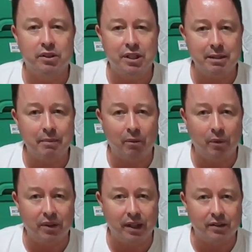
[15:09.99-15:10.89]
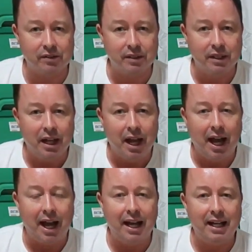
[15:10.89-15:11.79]
team up with this.
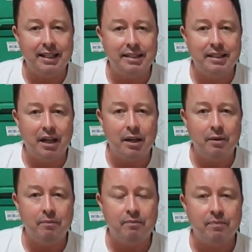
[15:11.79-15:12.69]
And